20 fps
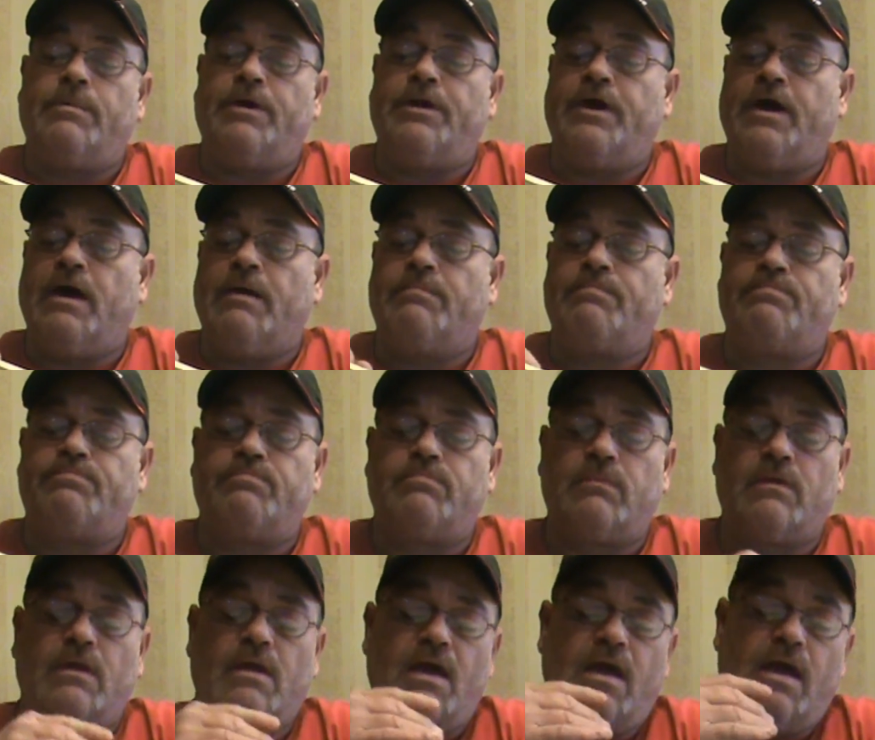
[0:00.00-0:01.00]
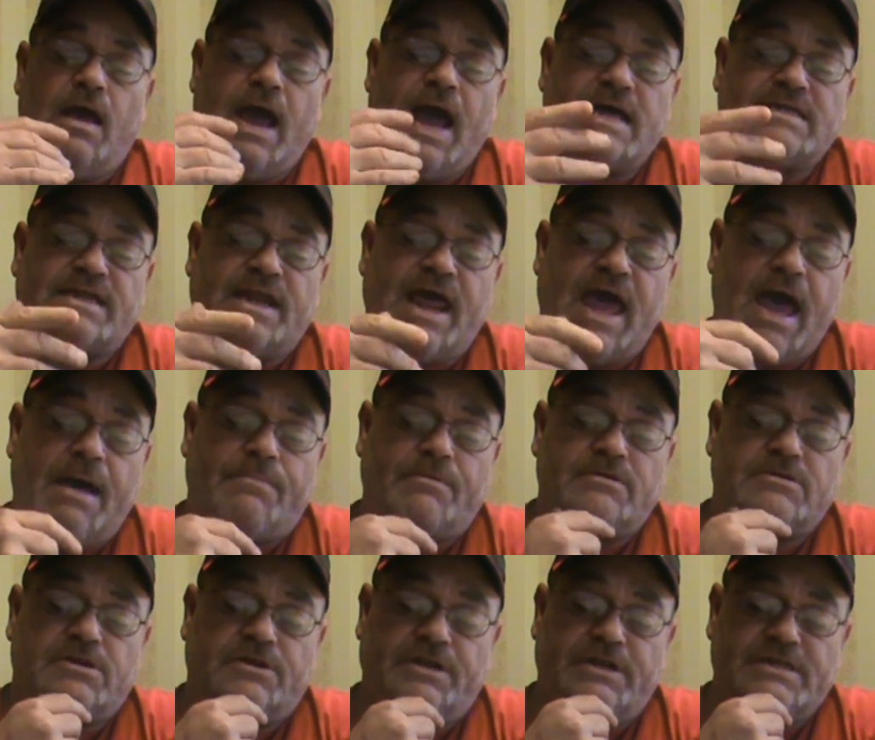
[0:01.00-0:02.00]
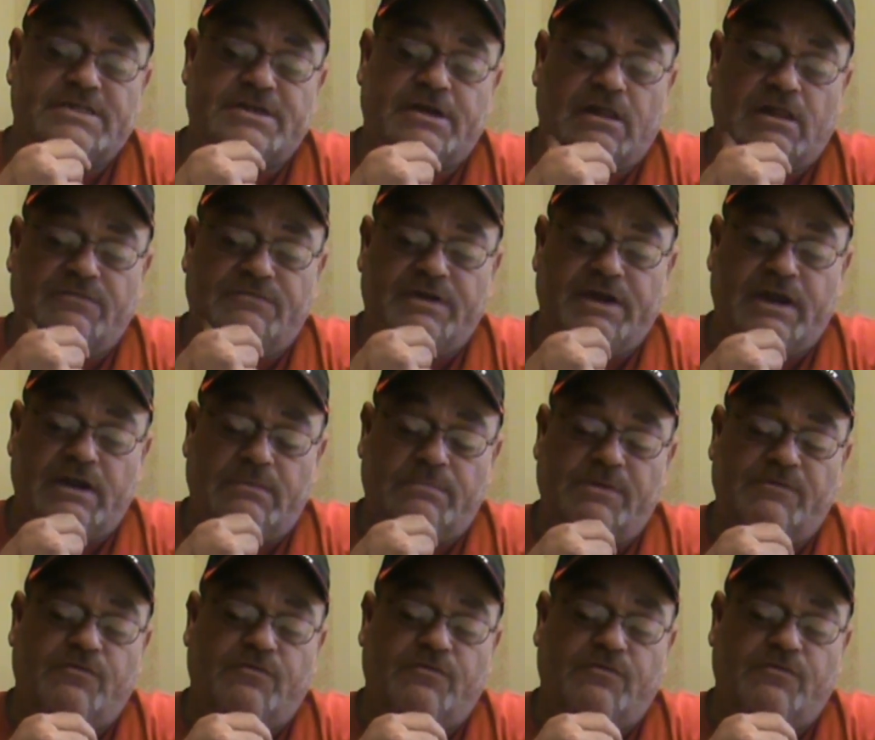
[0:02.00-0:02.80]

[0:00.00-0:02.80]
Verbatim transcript: But as it happens on this elevator,